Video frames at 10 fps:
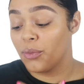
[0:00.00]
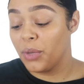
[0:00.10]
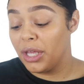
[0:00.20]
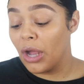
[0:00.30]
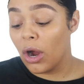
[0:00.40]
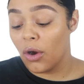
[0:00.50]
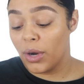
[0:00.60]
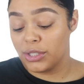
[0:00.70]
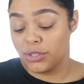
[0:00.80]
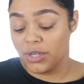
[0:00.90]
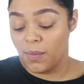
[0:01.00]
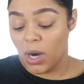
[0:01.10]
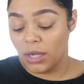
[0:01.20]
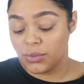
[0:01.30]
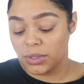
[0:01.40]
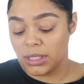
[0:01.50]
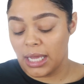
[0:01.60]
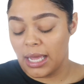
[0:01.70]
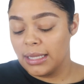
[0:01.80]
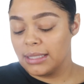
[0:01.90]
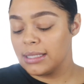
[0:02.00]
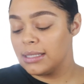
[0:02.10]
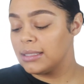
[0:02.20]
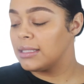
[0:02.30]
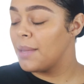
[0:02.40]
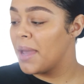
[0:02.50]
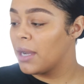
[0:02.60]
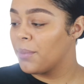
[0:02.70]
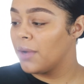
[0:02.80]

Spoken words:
So we are going to cream contour today. This is the Makeup